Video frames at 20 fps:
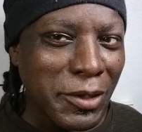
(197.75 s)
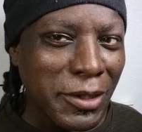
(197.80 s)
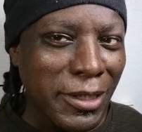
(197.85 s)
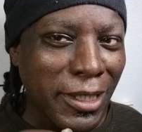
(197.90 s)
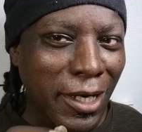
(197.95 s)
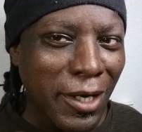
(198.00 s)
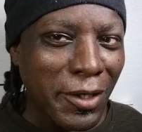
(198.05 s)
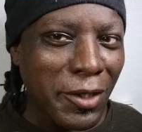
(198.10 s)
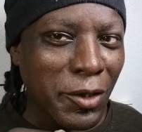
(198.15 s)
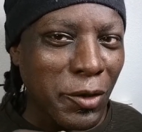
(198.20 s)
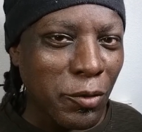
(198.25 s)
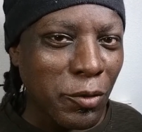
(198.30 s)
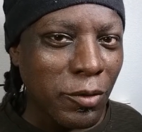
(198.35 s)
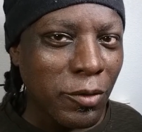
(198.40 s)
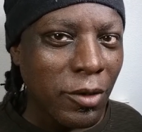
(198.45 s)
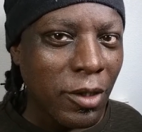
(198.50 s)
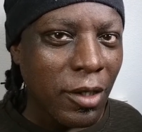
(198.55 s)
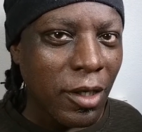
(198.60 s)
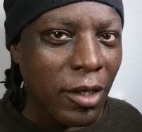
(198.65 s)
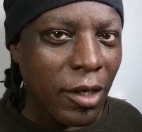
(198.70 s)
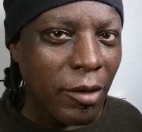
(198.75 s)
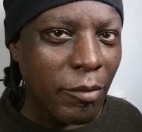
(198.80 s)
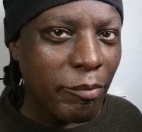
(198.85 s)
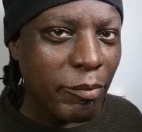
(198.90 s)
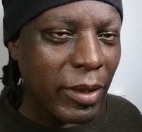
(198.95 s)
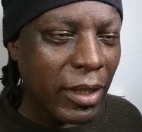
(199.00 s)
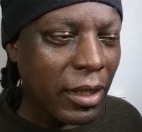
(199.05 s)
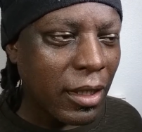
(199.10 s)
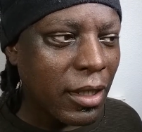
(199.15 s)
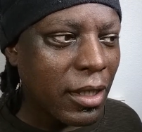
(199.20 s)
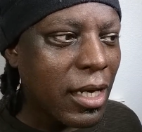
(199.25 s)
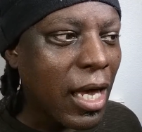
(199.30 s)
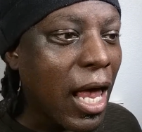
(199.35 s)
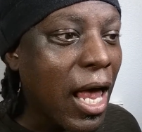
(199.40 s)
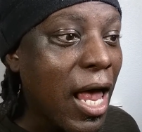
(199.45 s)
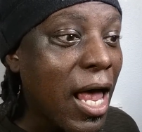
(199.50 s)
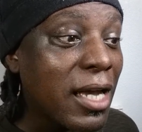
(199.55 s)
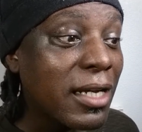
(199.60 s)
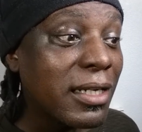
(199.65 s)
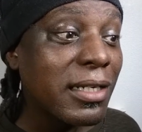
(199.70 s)
now you'll be
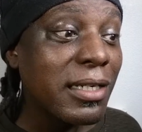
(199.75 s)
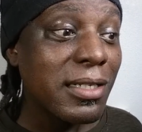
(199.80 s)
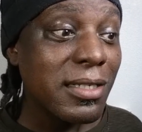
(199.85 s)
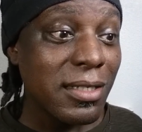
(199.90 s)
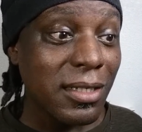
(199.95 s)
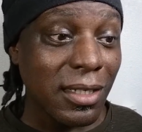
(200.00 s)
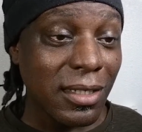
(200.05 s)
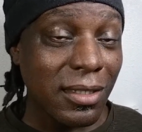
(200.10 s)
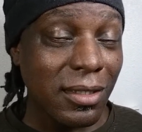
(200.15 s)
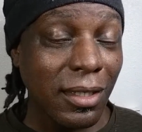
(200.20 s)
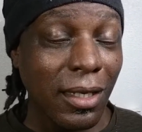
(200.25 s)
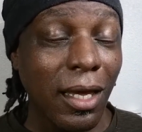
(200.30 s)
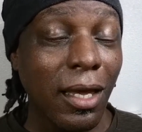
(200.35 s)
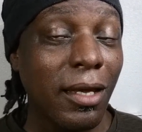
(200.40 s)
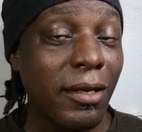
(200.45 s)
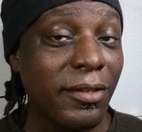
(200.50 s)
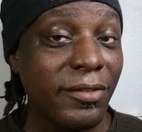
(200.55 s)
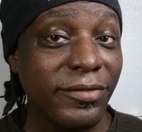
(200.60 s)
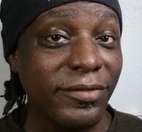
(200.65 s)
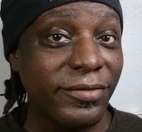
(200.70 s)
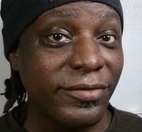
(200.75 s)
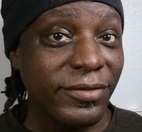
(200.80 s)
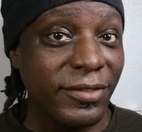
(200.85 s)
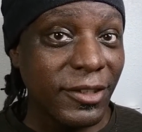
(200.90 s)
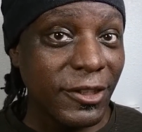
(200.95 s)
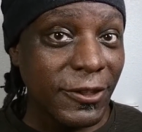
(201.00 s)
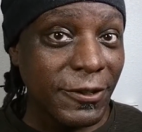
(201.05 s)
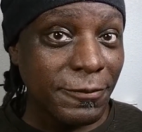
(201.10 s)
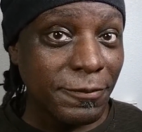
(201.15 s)
cognizant of